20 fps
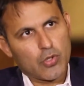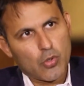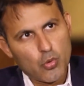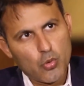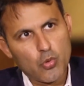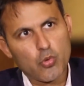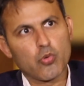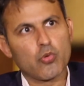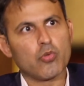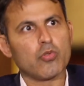
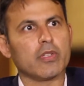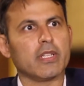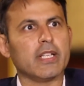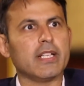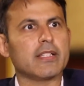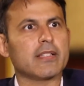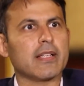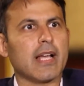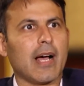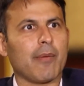through
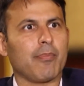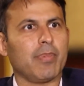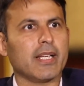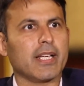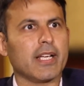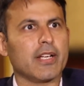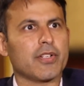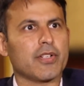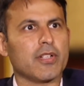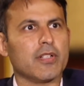these
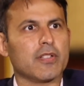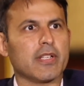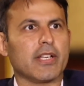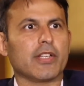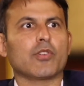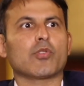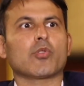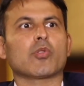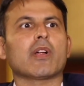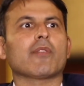applications, and
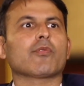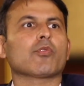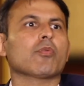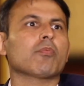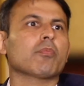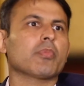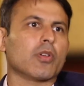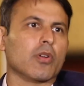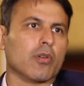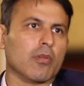you don't have
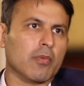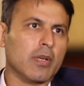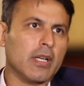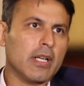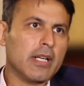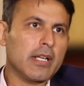to